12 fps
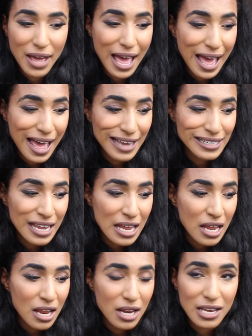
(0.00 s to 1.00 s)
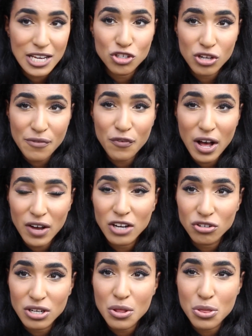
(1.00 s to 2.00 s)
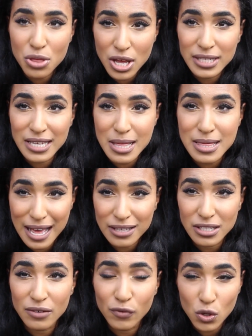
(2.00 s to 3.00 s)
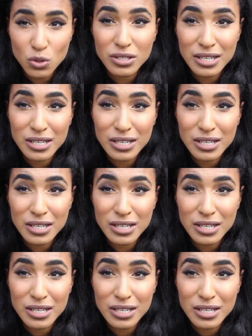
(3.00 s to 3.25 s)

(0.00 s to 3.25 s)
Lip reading: had literally 530,000 views